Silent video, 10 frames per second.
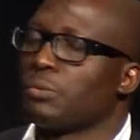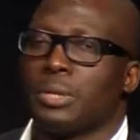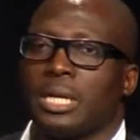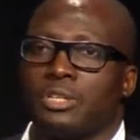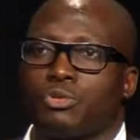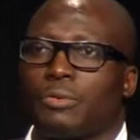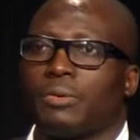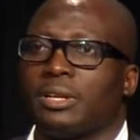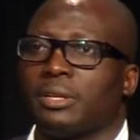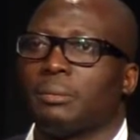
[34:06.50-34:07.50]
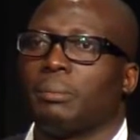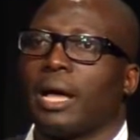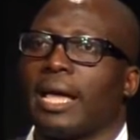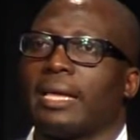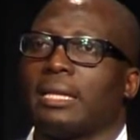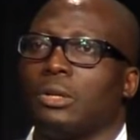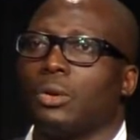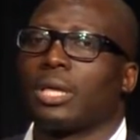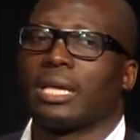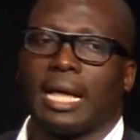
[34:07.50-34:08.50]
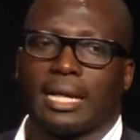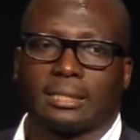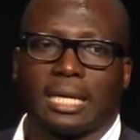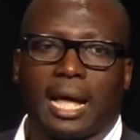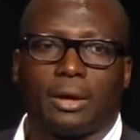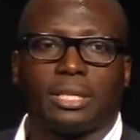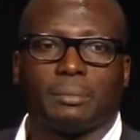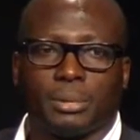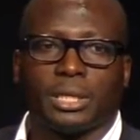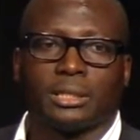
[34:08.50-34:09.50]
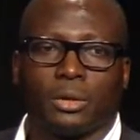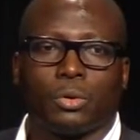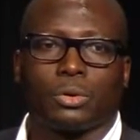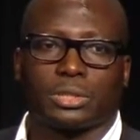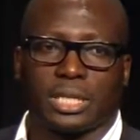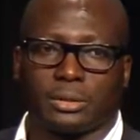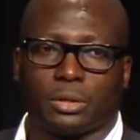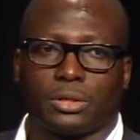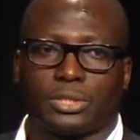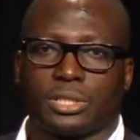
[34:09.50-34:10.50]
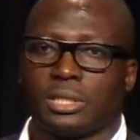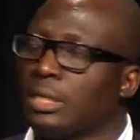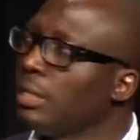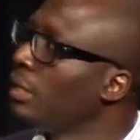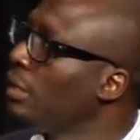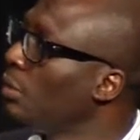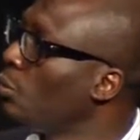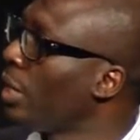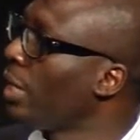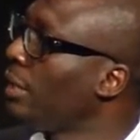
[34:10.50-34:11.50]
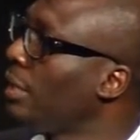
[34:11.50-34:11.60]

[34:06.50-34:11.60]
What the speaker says: really driven by looking at how they build, the local technology, the way